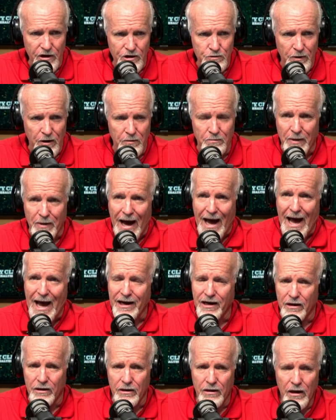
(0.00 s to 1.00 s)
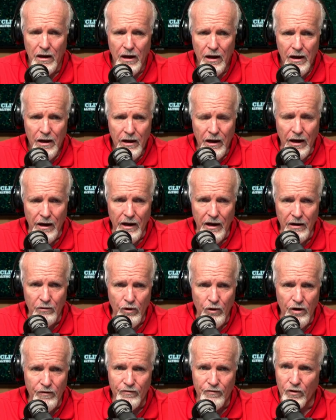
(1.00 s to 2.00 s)
He's been back, and
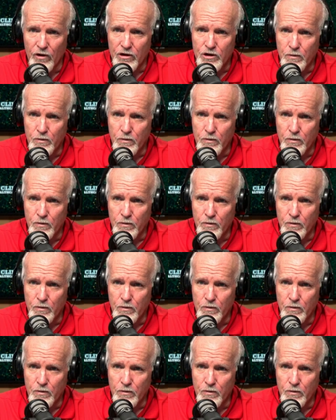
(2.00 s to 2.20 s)
we've